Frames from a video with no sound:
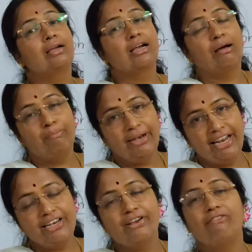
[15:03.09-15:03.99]

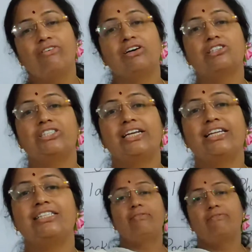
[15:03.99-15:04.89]
Complete your
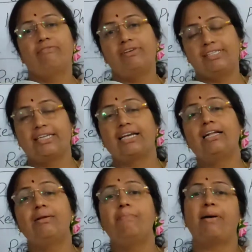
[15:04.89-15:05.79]
worksheet.
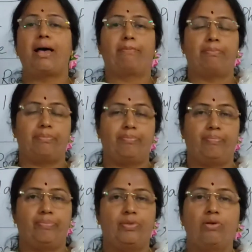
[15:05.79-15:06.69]
Physical map.
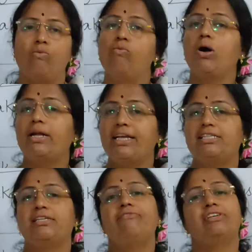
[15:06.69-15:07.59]
What
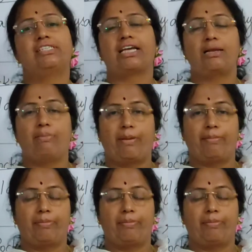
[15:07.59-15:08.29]
is a physical map?